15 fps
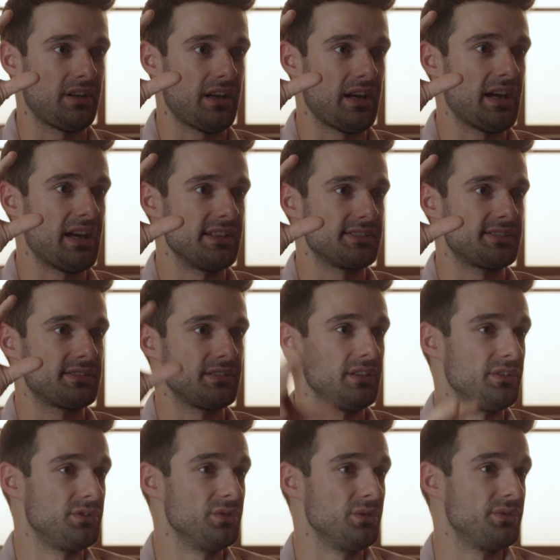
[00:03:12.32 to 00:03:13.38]

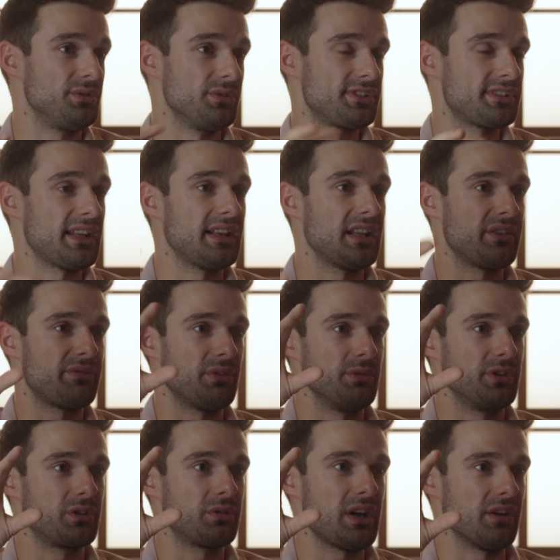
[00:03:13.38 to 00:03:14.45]
to stand out from
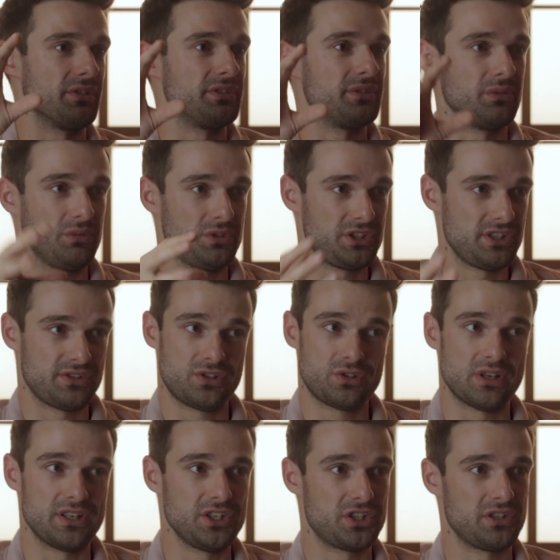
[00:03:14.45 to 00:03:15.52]
the crowd, which is a
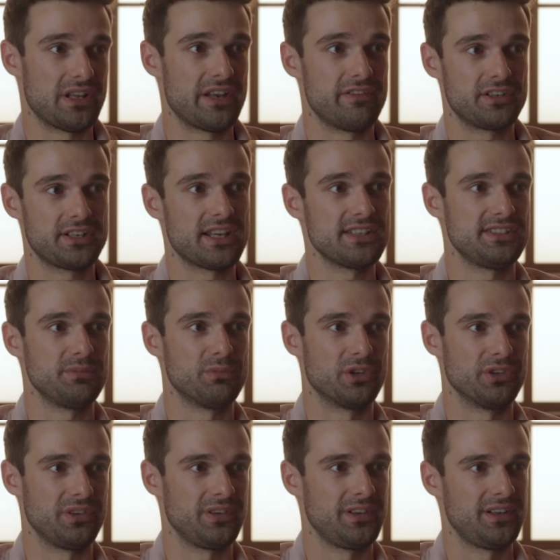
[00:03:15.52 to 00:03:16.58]
traditional advertising
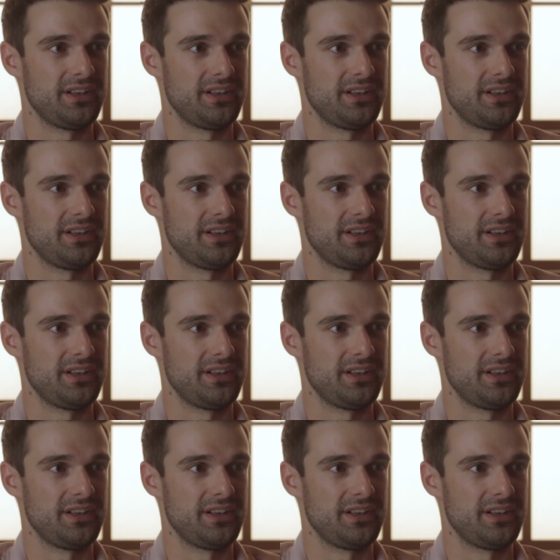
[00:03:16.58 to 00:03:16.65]
model.